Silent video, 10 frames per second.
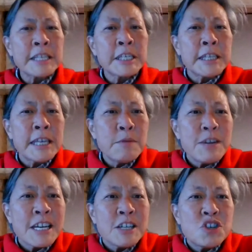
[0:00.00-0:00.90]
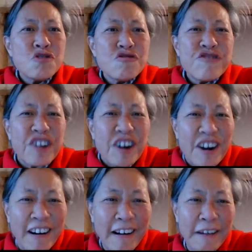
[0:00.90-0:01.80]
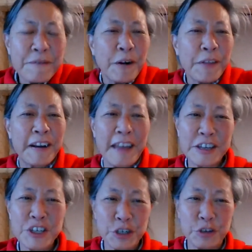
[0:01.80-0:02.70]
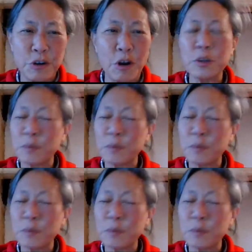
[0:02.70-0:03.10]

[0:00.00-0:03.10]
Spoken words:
thing we can do for the nation, because